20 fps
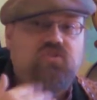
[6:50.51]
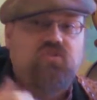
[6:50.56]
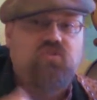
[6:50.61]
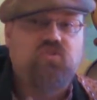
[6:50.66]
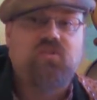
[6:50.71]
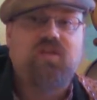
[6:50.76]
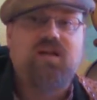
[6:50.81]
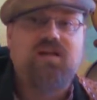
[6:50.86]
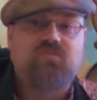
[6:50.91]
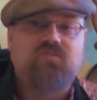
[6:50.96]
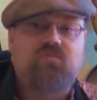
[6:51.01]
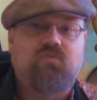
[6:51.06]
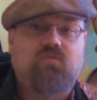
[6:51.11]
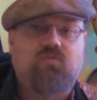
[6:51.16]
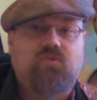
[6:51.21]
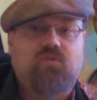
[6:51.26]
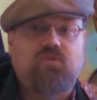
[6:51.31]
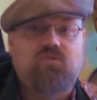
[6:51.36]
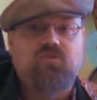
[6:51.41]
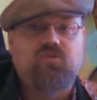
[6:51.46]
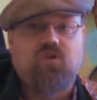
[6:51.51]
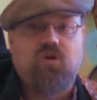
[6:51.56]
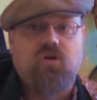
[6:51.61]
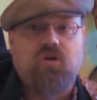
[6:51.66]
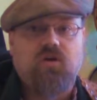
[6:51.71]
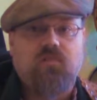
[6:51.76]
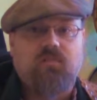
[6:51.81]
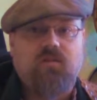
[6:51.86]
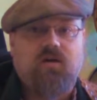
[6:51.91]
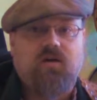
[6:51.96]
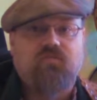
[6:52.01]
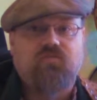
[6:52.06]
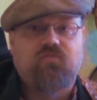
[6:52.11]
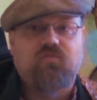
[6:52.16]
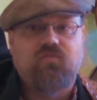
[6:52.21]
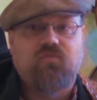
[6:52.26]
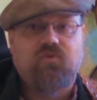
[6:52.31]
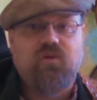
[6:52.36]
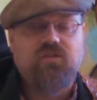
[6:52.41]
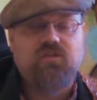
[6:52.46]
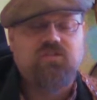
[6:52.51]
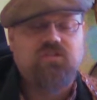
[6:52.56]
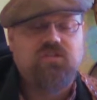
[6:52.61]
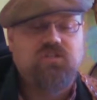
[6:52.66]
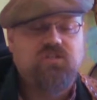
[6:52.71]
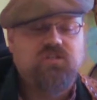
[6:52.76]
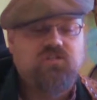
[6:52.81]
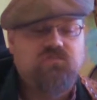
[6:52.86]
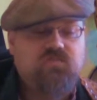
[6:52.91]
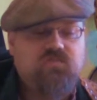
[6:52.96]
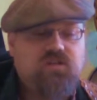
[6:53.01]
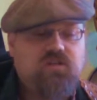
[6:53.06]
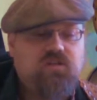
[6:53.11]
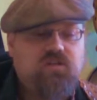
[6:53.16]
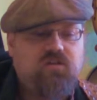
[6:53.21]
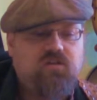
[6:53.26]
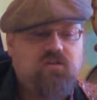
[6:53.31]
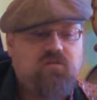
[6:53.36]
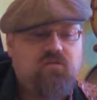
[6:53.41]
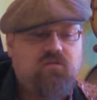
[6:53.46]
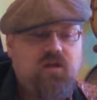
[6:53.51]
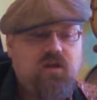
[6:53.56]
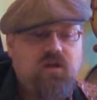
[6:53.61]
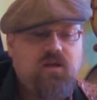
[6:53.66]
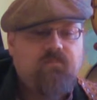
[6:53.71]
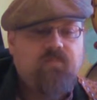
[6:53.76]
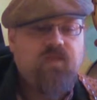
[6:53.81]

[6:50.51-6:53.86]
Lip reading: and so that's what we're going to talk about for the rest of this video.